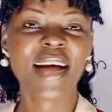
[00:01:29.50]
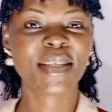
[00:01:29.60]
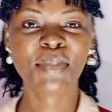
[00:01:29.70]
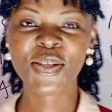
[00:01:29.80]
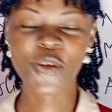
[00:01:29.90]
As
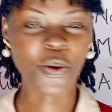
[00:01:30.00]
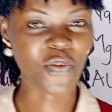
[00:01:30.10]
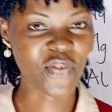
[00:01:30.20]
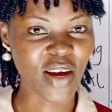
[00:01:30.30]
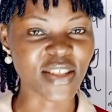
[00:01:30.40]
a matter
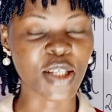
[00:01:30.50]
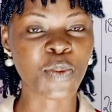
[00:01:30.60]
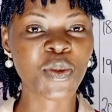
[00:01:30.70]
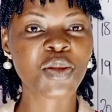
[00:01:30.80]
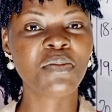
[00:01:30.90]
of fact, you're
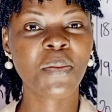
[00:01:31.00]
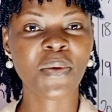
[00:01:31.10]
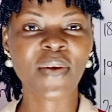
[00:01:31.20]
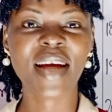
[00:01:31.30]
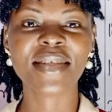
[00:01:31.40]
supposed to
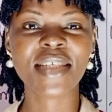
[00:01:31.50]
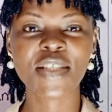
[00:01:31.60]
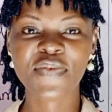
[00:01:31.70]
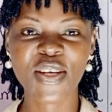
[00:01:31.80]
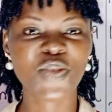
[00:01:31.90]
memorize
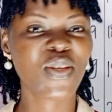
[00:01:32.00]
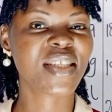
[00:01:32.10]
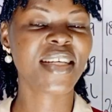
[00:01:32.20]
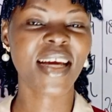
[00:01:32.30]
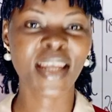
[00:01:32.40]
these first
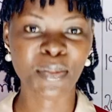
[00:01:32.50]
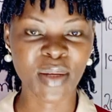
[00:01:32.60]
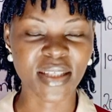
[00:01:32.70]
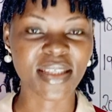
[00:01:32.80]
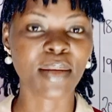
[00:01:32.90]
20
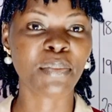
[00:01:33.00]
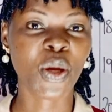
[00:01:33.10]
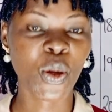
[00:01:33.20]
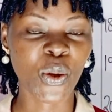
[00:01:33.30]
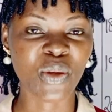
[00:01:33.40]
elements
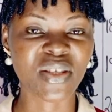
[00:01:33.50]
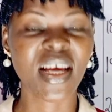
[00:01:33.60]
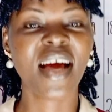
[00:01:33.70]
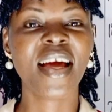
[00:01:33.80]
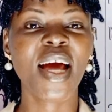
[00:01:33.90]
because
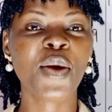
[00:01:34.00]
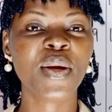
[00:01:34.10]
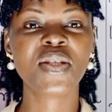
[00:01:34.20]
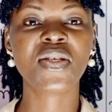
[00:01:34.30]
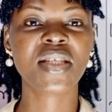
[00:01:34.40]
you're
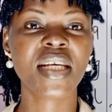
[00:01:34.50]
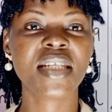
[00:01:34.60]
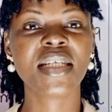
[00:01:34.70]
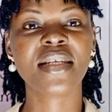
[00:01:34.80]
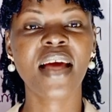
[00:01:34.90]
going to see
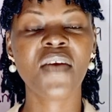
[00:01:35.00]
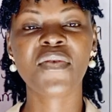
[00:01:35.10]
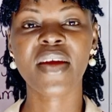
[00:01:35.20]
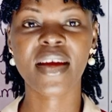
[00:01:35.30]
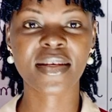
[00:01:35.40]
it in
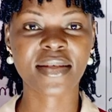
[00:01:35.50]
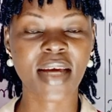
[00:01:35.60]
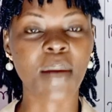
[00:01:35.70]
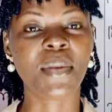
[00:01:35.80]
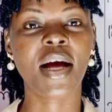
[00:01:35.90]
every
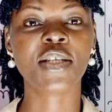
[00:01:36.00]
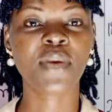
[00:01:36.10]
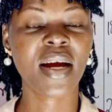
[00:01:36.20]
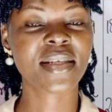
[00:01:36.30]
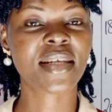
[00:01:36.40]
exam as
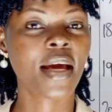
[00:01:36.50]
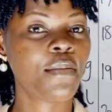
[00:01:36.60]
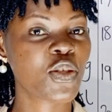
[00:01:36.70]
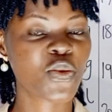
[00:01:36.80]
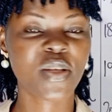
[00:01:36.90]
far as
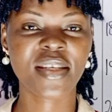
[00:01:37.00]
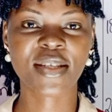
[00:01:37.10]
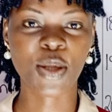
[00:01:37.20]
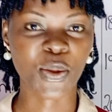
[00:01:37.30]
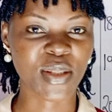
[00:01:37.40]
chemistry
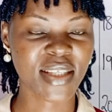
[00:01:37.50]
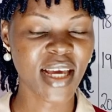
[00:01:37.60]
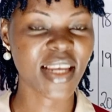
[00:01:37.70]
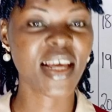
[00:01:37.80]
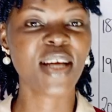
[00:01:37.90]
is
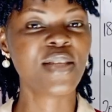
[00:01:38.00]
concerned.